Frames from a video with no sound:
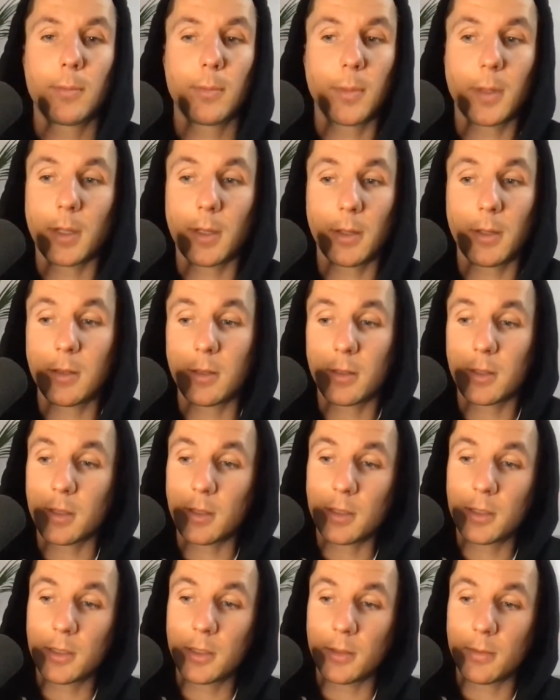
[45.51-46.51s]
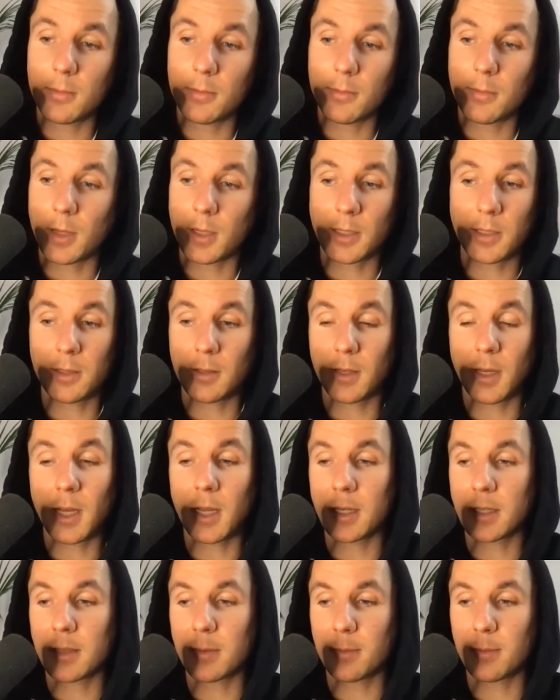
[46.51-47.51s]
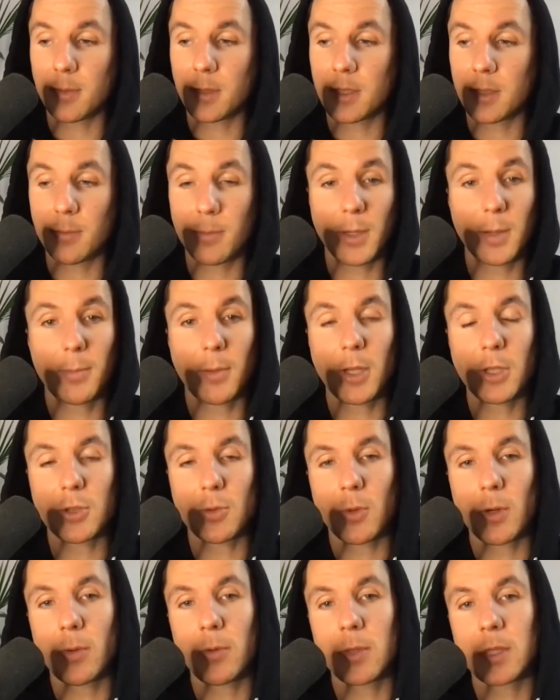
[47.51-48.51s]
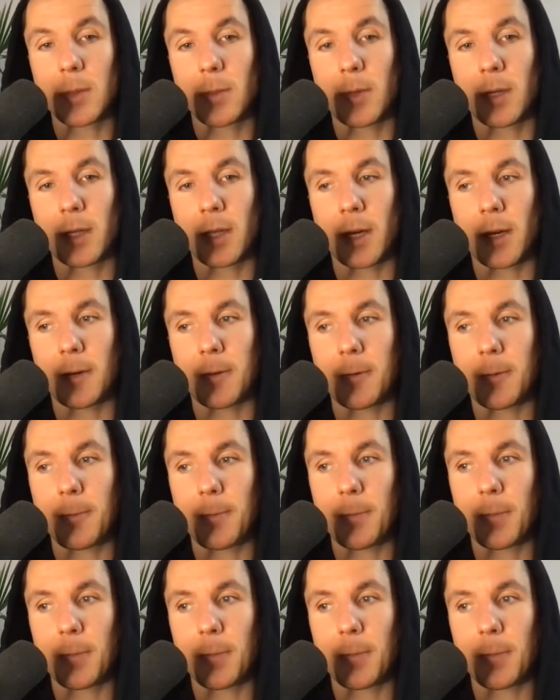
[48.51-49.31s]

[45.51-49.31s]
it's it's a it's a, again it's a it's a big pleasure working with someone like that.